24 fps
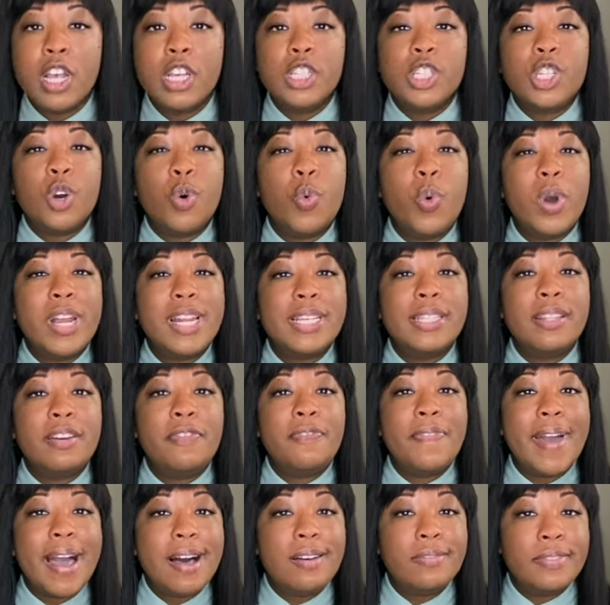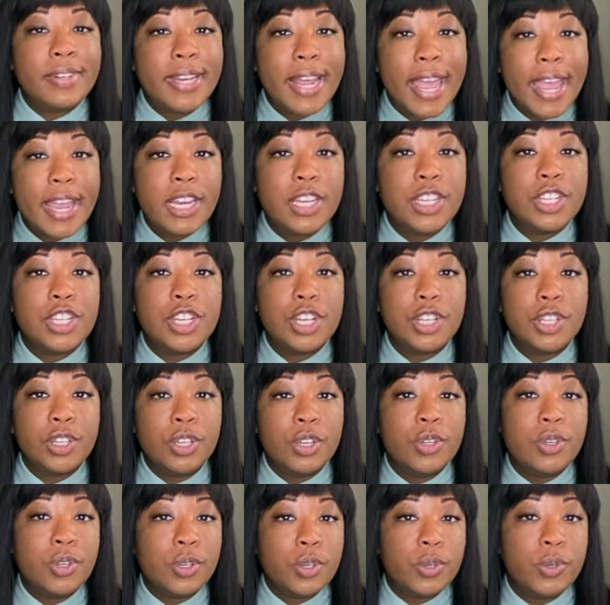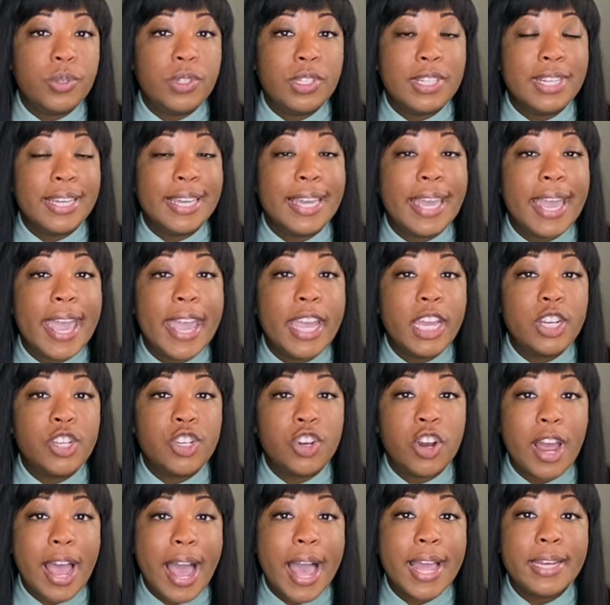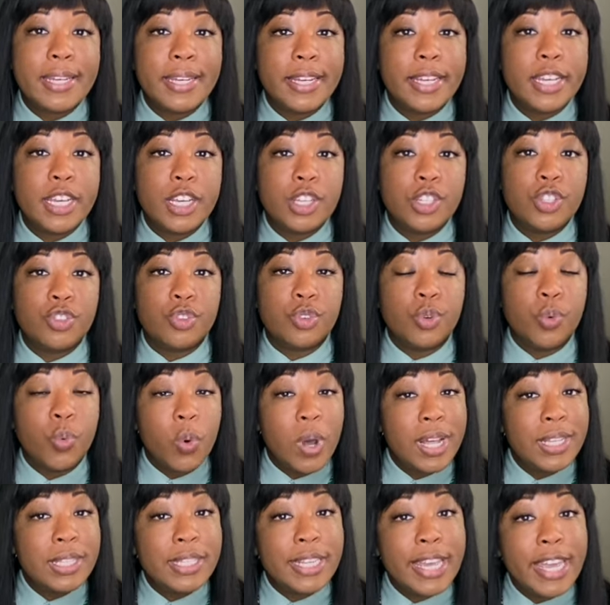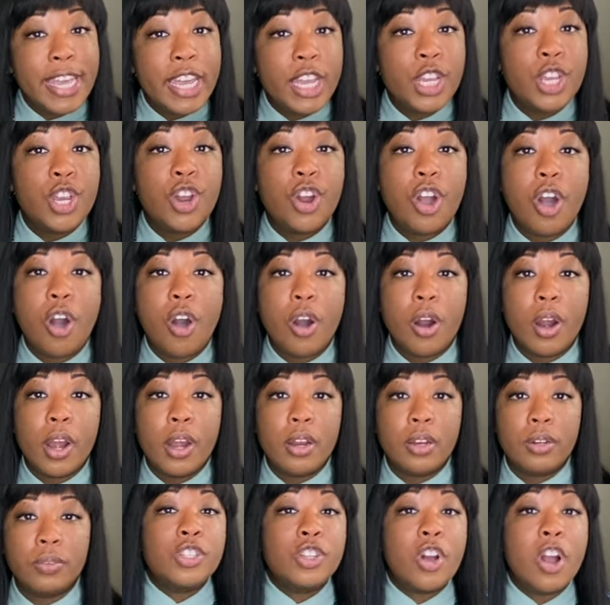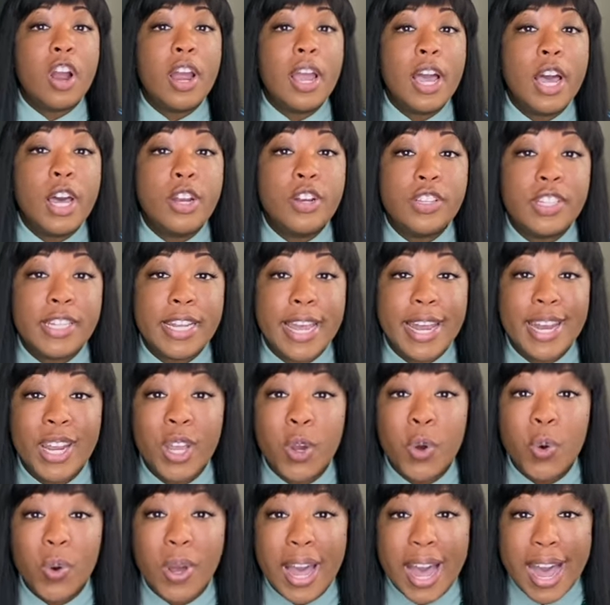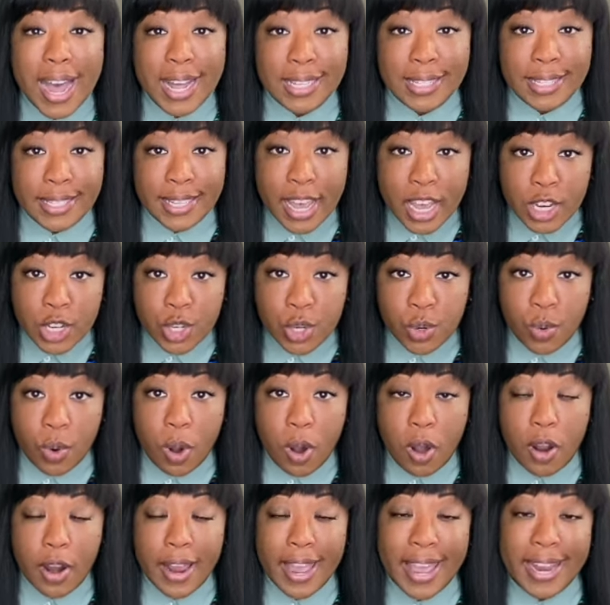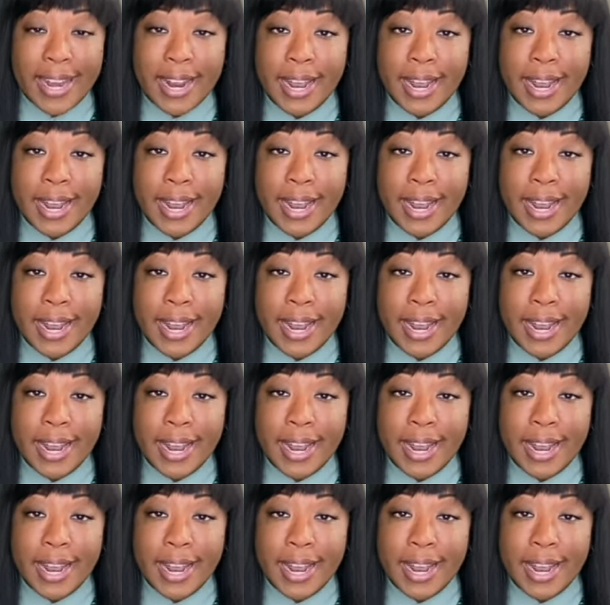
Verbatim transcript: So, what is the foundation you use to gauge your ideas through? What's in your heart? Start understanding who God says you are and